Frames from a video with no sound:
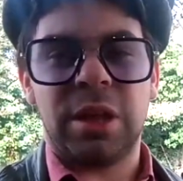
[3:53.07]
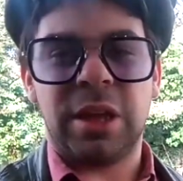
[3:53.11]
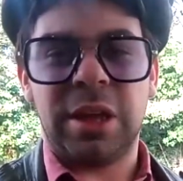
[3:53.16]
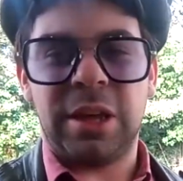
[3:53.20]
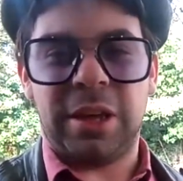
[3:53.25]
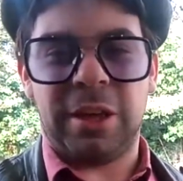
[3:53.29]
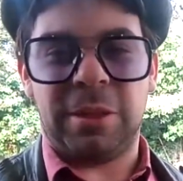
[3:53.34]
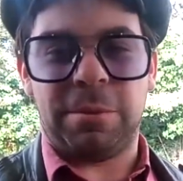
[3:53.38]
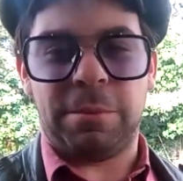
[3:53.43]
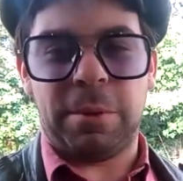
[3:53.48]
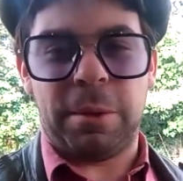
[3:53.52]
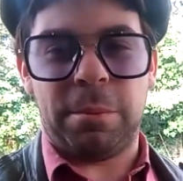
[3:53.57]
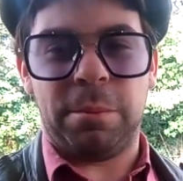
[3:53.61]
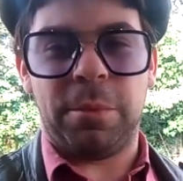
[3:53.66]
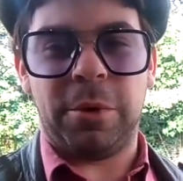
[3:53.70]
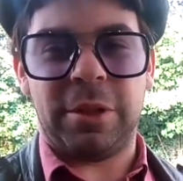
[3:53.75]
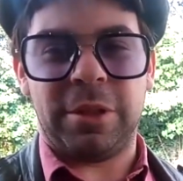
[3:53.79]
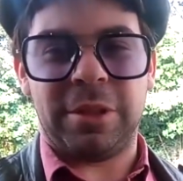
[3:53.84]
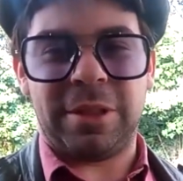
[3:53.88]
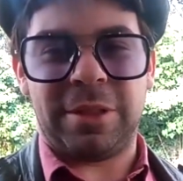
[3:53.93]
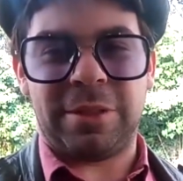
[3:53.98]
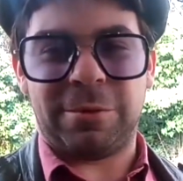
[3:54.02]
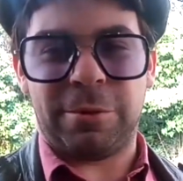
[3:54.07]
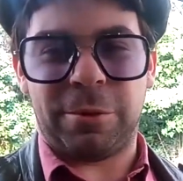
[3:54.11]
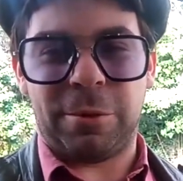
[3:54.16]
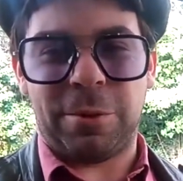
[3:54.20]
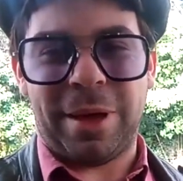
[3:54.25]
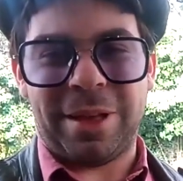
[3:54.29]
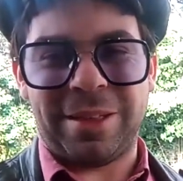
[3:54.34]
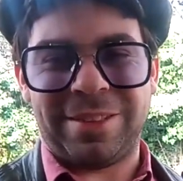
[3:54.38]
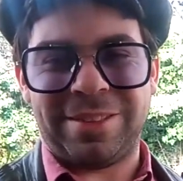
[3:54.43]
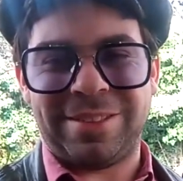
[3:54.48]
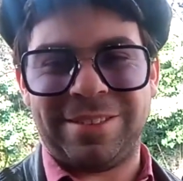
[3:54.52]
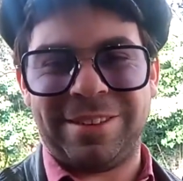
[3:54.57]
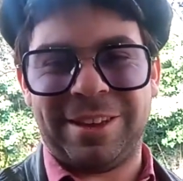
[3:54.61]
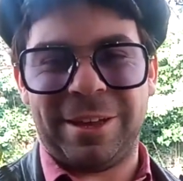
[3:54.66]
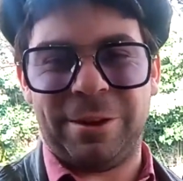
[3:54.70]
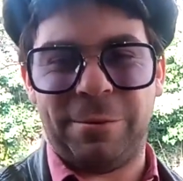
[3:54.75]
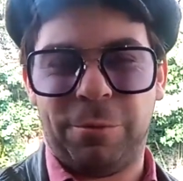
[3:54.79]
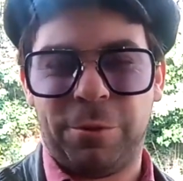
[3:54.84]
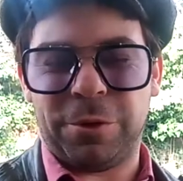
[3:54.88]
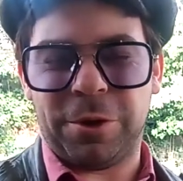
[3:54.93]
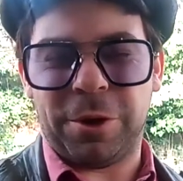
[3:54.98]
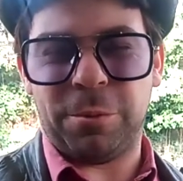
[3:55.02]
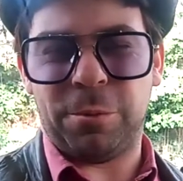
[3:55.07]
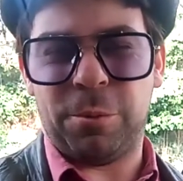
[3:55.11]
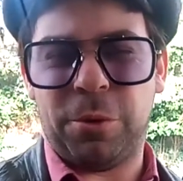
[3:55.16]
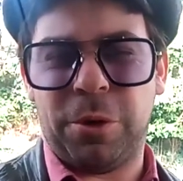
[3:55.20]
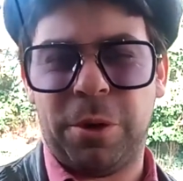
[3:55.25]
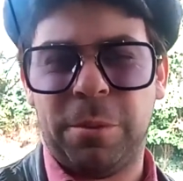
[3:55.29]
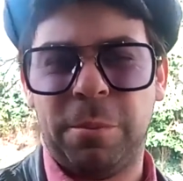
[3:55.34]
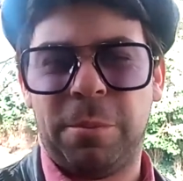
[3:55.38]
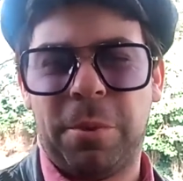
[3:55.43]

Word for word: He spent months requesting one-on-one